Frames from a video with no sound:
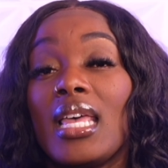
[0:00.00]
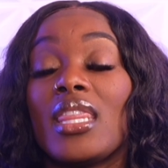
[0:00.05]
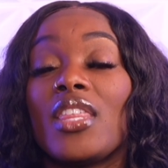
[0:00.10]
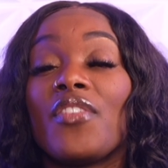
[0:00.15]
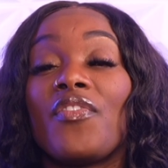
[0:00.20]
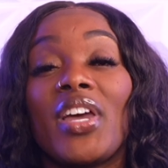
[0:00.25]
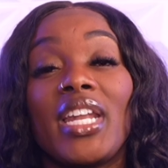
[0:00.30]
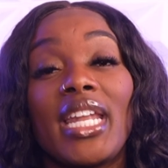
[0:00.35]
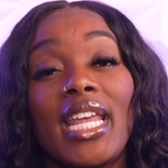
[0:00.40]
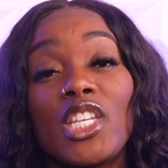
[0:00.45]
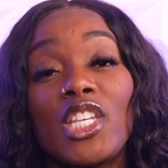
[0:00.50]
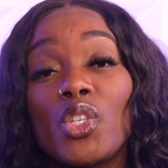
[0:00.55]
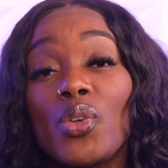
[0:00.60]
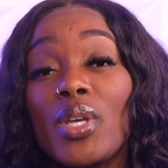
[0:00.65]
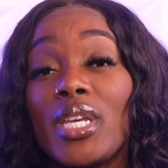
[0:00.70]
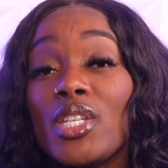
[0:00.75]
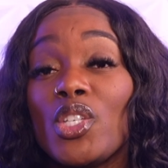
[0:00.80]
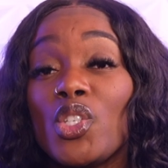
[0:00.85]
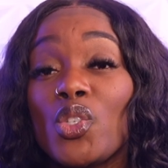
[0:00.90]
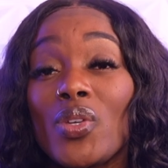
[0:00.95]
The financial
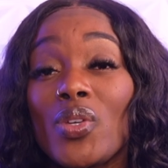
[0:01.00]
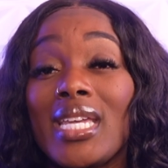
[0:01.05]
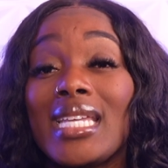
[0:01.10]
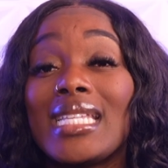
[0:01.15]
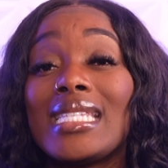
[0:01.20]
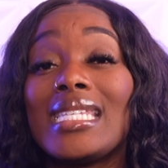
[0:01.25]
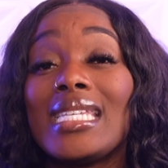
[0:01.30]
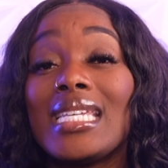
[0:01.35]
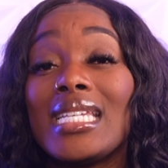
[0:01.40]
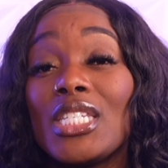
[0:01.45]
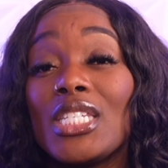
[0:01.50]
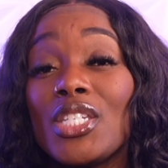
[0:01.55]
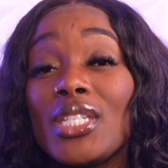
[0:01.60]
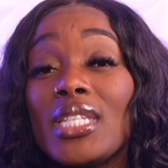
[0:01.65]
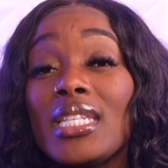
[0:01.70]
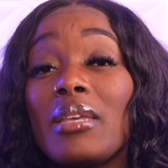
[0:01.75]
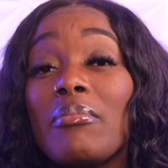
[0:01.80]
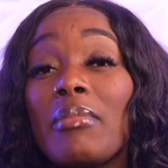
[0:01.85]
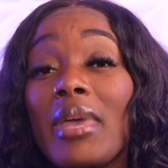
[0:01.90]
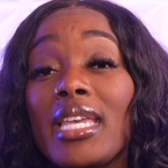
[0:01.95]
industry
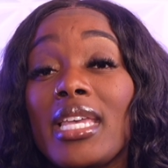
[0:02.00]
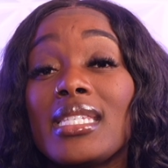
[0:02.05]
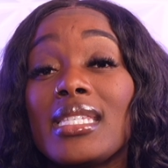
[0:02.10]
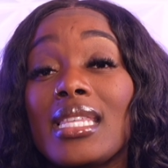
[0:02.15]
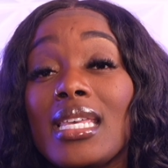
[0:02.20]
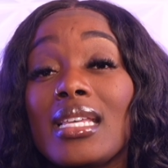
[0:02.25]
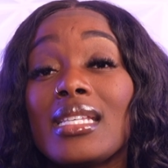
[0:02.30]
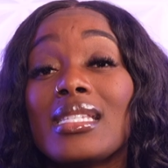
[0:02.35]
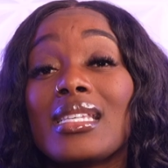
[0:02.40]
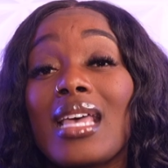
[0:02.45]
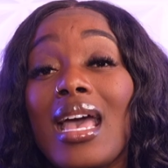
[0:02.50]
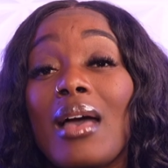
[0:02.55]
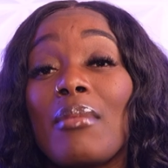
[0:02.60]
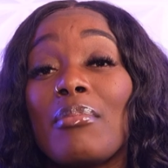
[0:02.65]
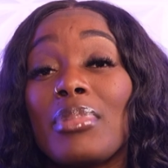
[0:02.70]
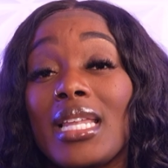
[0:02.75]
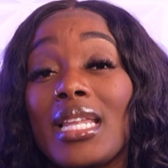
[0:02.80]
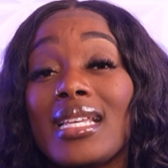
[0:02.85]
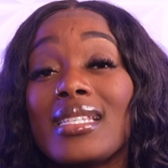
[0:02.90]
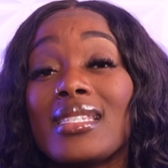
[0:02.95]
intentionally makes things
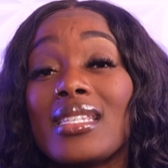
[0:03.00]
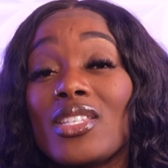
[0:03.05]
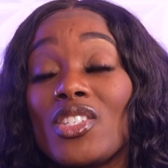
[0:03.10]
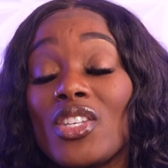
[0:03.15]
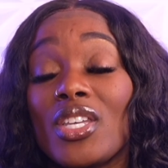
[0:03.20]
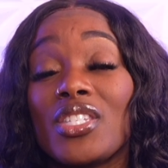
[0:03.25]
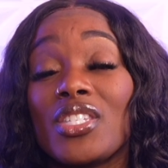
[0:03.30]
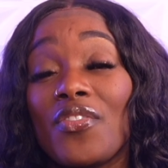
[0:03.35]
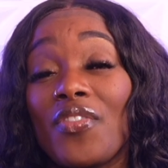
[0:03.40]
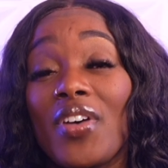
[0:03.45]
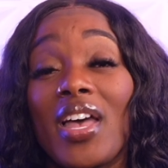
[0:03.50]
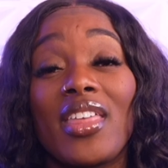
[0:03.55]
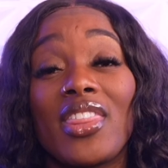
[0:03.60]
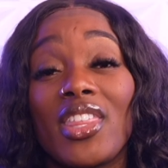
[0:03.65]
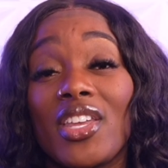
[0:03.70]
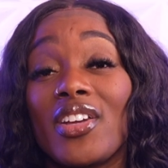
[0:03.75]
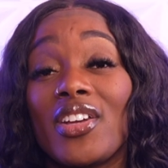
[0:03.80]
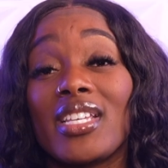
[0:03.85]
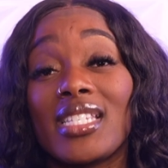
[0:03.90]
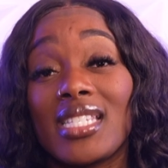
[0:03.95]
complex to justify
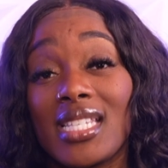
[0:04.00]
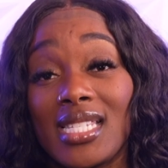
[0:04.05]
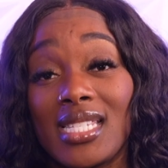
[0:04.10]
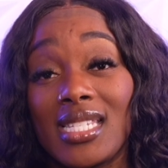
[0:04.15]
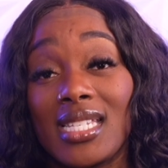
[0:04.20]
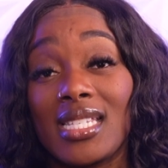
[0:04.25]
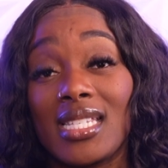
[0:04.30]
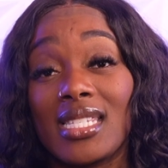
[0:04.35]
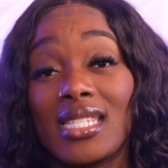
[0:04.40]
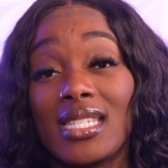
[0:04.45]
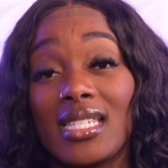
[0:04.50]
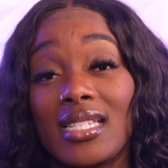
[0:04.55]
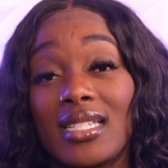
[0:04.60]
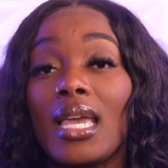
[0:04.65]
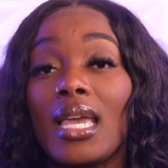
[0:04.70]
their existence.